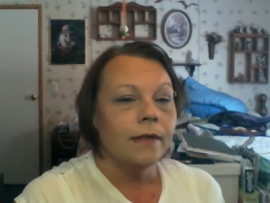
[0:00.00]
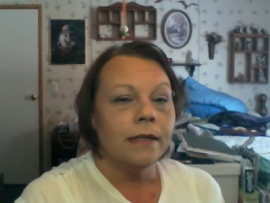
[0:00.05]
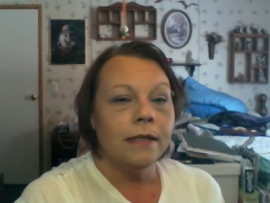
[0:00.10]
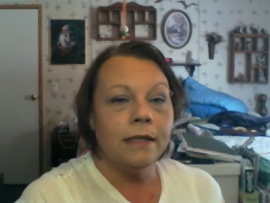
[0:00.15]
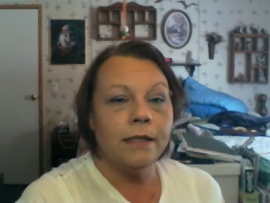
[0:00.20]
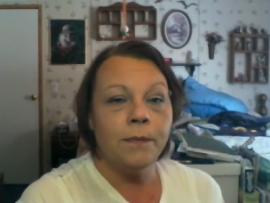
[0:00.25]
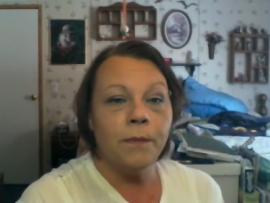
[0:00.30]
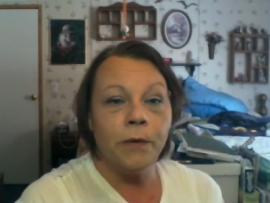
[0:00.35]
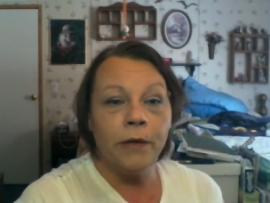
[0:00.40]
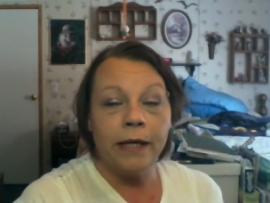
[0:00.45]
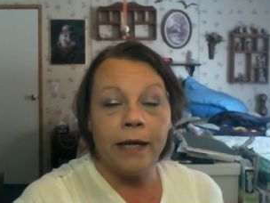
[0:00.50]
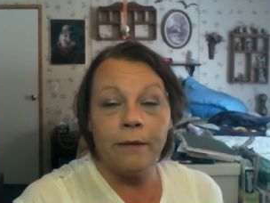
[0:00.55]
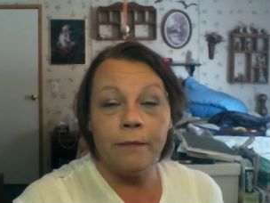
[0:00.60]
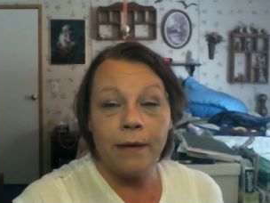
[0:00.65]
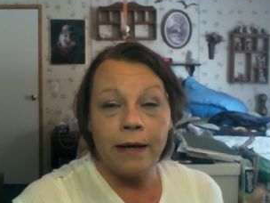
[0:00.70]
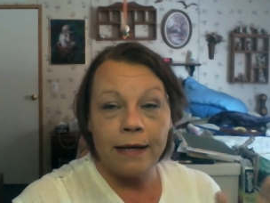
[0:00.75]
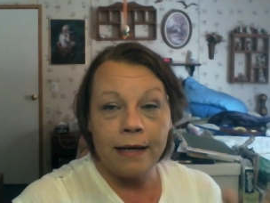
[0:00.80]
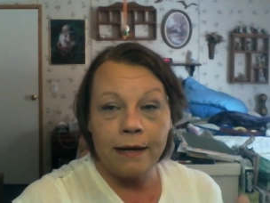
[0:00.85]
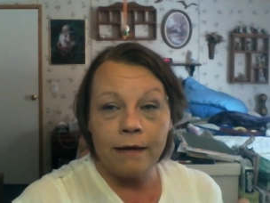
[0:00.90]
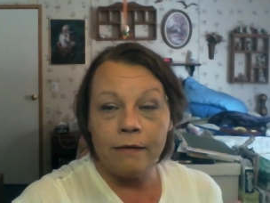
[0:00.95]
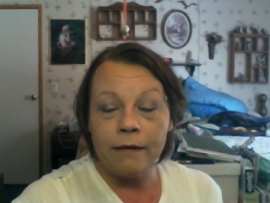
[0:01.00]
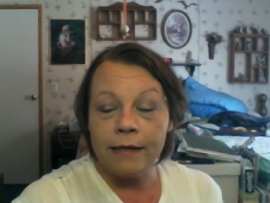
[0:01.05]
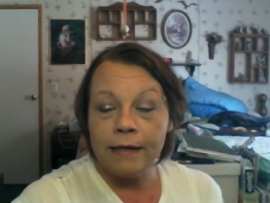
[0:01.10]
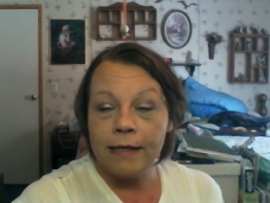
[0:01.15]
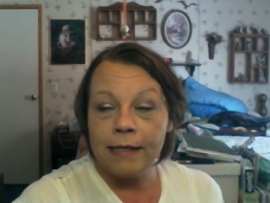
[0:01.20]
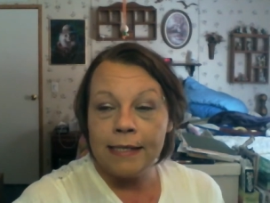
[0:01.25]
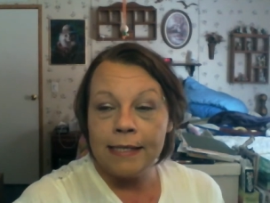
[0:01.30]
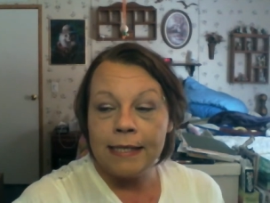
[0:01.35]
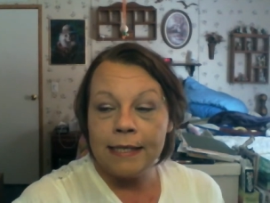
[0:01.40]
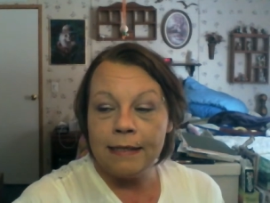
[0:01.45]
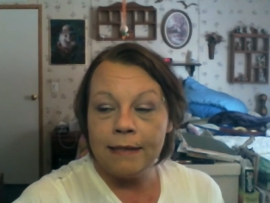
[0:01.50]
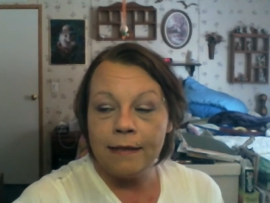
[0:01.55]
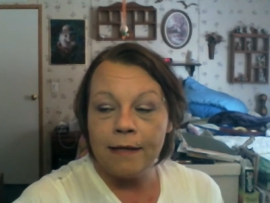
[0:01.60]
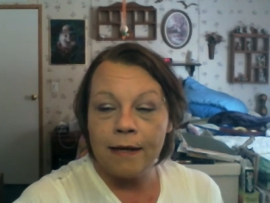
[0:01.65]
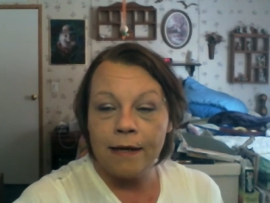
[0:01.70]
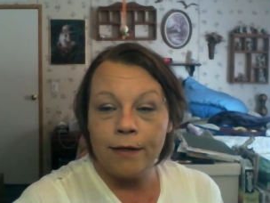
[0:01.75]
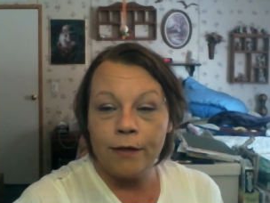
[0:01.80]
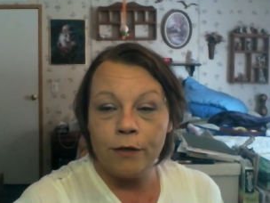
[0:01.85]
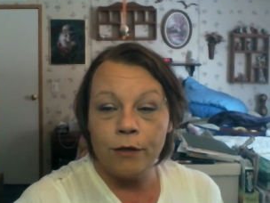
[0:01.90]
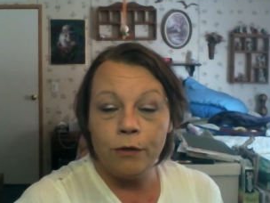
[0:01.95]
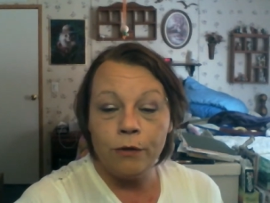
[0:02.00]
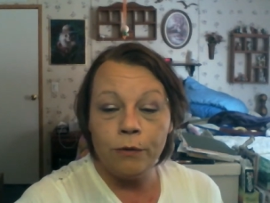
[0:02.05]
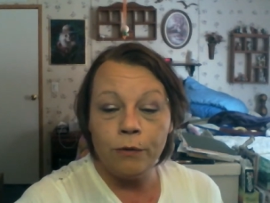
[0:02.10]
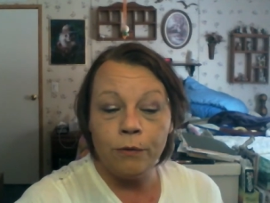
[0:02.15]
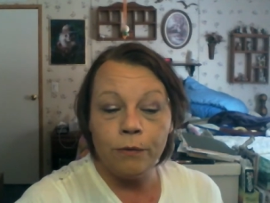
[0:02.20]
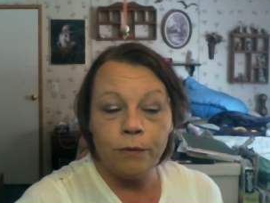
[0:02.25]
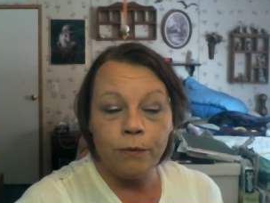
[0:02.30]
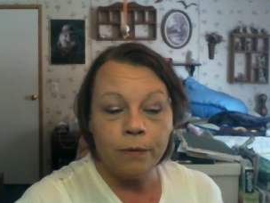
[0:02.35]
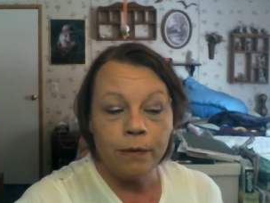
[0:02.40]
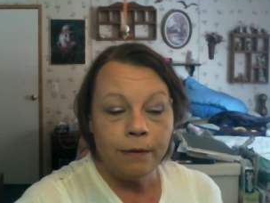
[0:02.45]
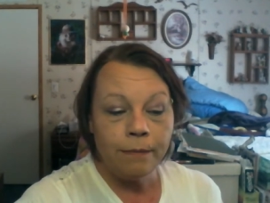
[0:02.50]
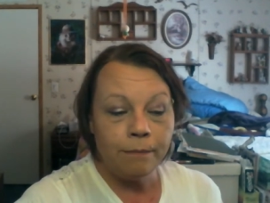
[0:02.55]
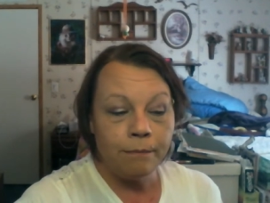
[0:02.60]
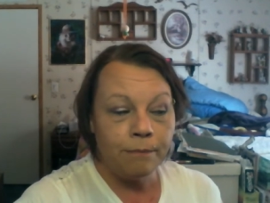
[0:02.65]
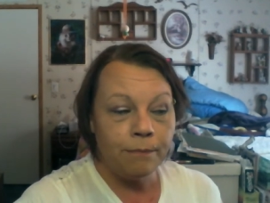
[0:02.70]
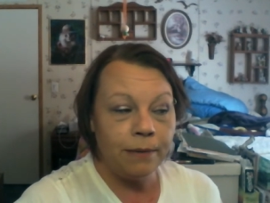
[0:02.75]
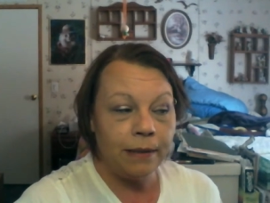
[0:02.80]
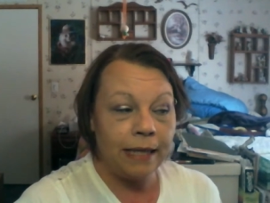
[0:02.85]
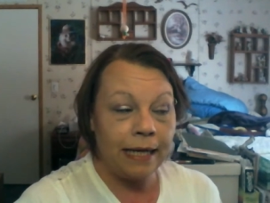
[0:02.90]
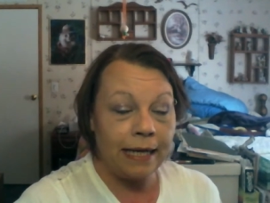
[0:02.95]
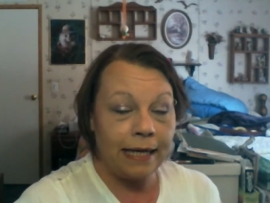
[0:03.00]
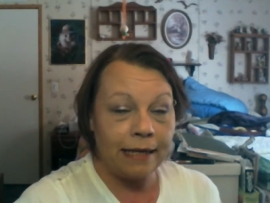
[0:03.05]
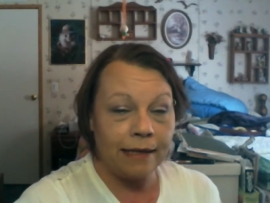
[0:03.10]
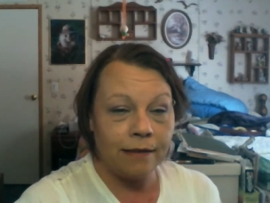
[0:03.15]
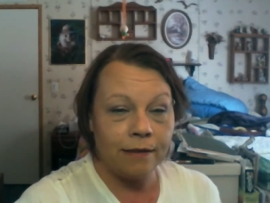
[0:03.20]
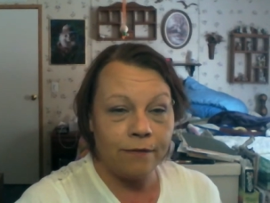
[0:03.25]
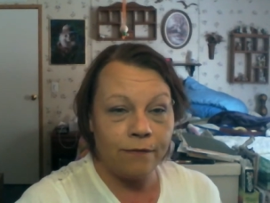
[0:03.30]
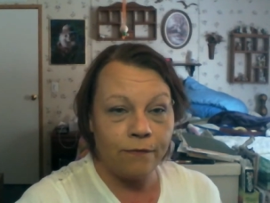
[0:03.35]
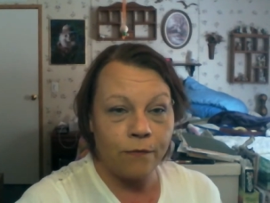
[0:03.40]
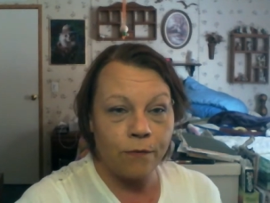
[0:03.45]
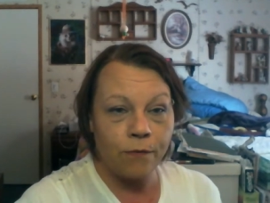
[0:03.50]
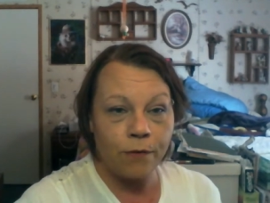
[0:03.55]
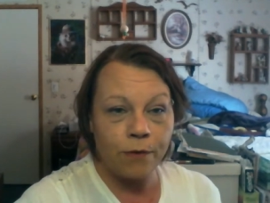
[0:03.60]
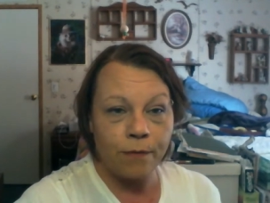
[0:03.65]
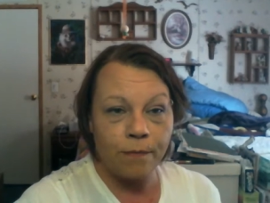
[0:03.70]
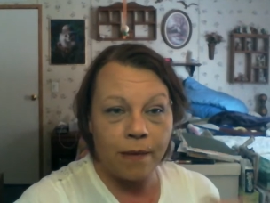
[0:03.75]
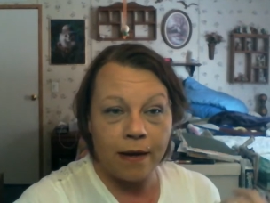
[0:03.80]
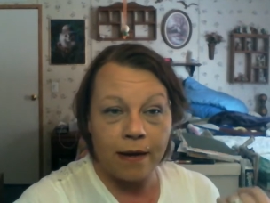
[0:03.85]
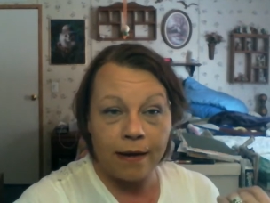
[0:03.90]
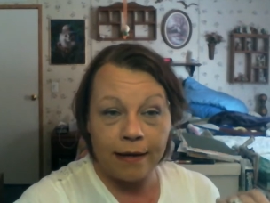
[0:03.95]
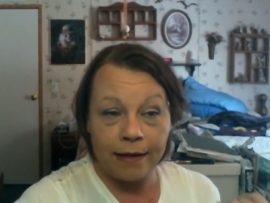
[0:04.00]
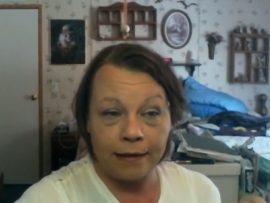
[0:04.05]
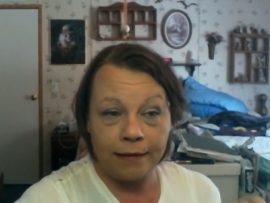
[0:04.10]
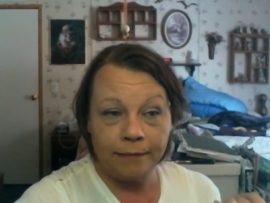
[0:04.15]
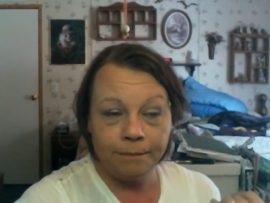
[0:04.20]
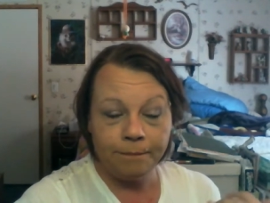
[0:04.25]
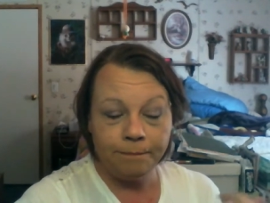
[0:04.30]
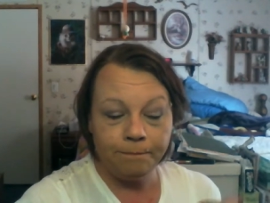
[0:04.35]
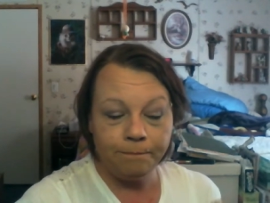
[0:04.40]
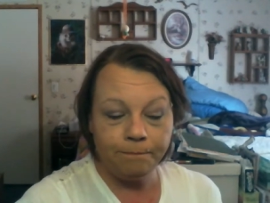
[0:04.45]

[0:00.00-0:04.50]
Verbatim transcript: This morning I ran out, like I said, and got new blades for my